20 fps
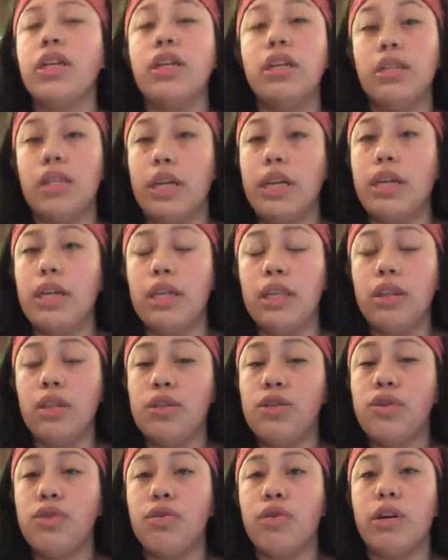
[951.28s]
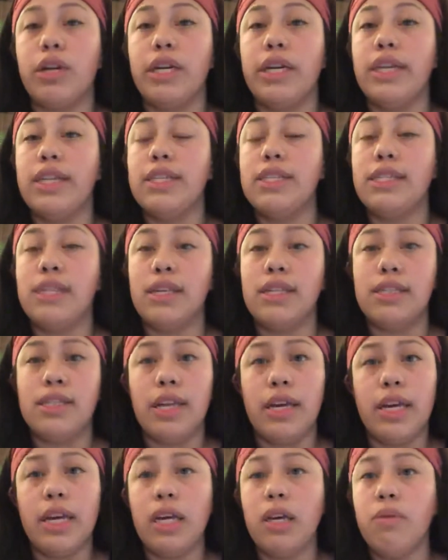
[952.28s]
Like in the story, it says
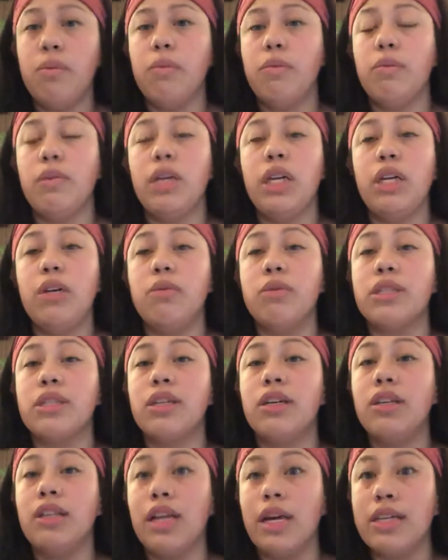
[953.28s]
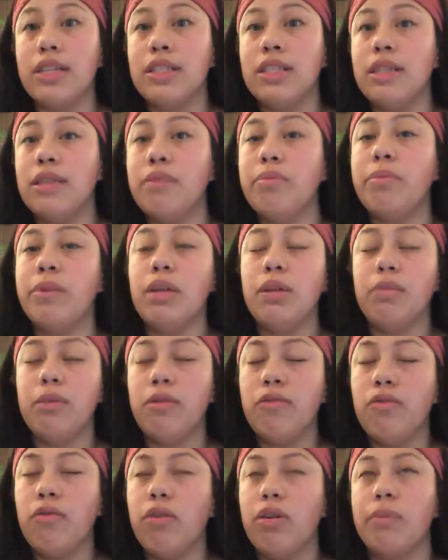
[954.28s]
that he was collecting baby
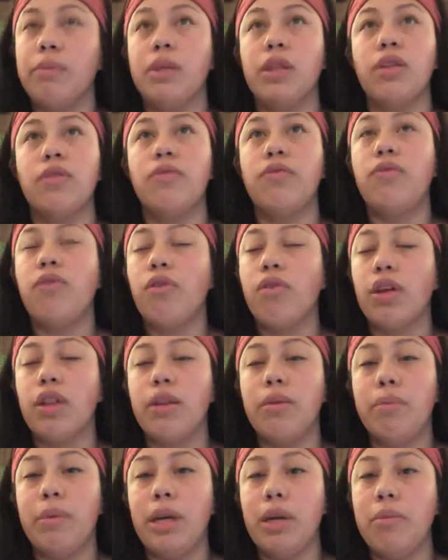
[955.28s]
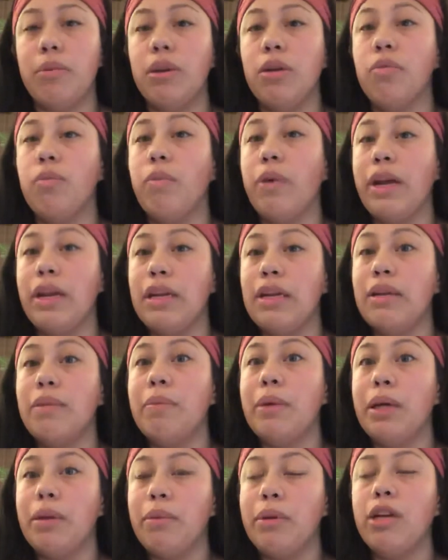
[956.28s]
formula for the baby when the
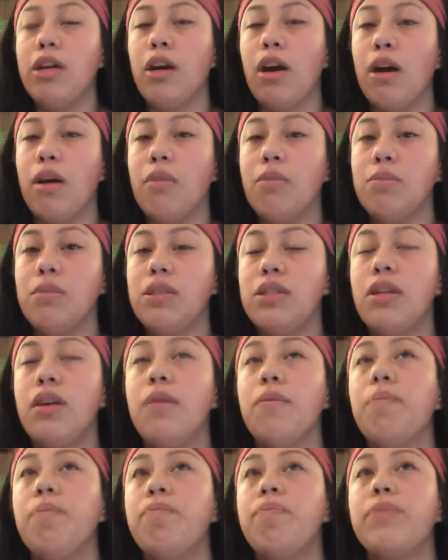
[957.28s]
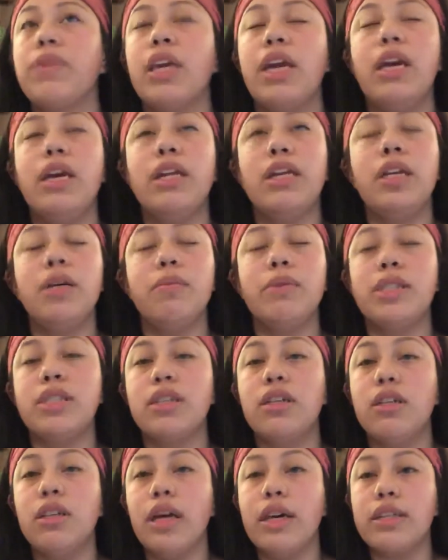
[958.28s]
baby comes, and he was
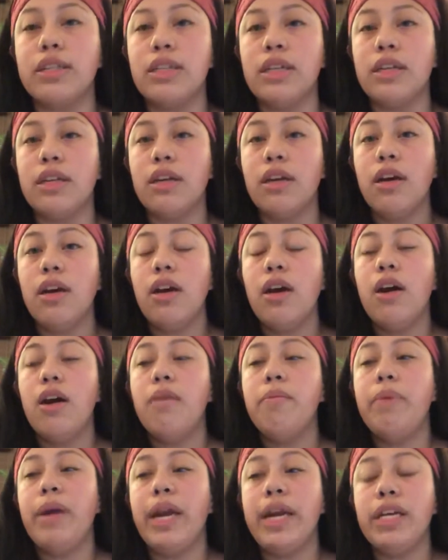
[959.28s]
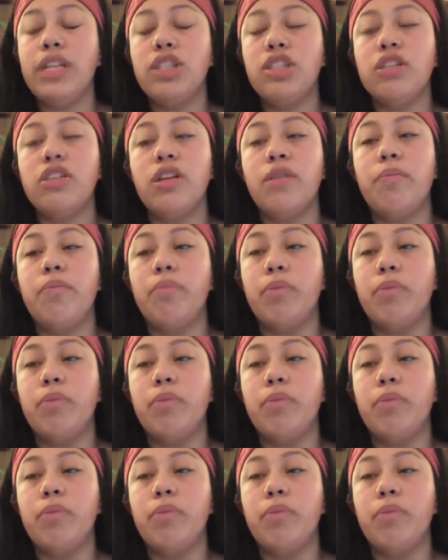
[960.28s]
collecting pages of